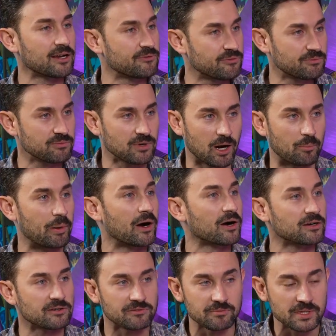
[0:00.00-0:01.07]
of a
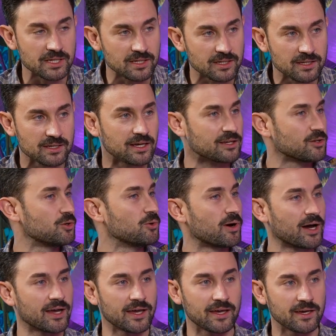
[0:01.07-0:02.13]
part of me and who
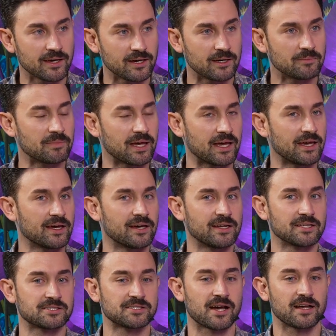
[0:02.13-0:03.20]
I am. And
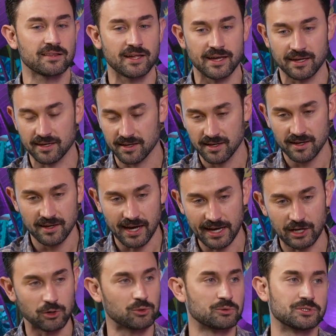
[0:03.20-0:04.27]
it's not like I
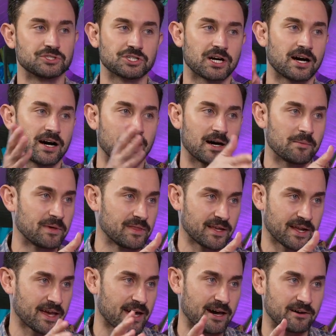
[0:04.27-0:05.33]
go to a job and then
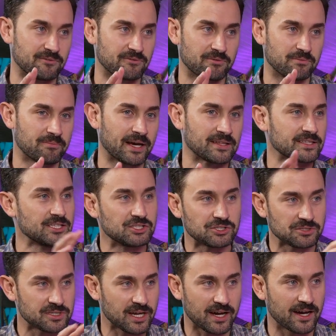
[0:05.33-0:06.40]
I have my
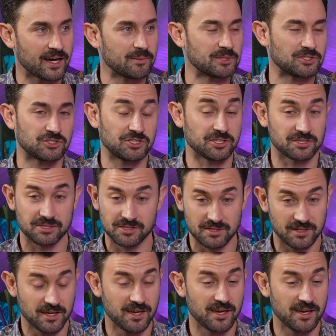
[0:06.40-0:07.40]
leisure time. It's just